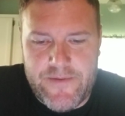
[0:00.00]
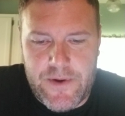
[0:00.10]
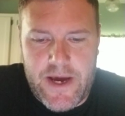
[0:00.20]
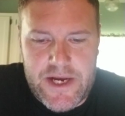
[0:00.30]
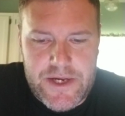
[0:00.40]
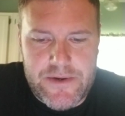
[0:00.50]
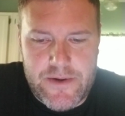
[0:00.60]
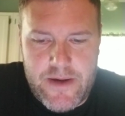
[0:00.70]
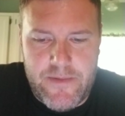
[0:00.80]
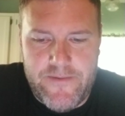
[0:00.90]
vocational,
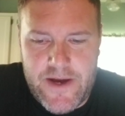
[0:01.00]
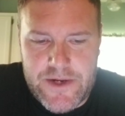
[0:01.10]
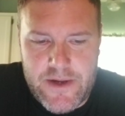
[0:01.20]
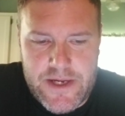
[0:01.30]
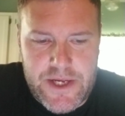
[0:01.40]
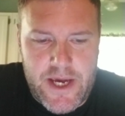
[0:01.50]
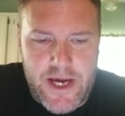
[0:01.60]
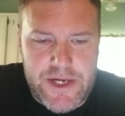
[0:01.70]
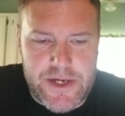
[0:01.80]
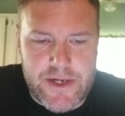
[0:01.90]
and professional
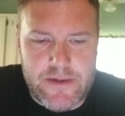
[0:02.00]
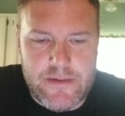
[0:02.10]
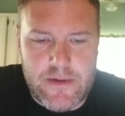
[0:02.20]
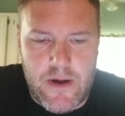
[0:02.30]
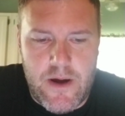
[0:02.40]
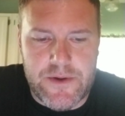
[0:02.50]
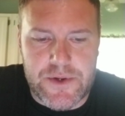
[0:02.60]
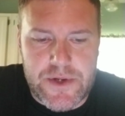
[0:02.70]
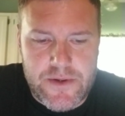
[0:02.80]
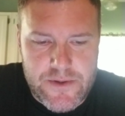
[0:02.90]
education, all your
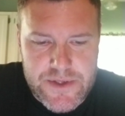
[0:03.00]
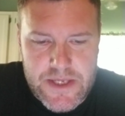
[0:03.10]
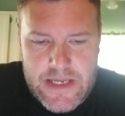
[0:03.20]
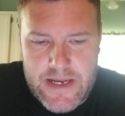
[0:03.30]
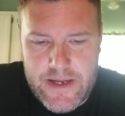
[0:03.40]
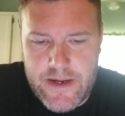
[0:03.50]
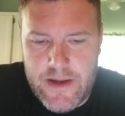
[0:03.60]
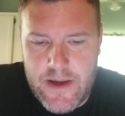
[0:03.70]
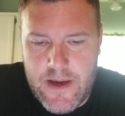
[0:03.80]
schools attended,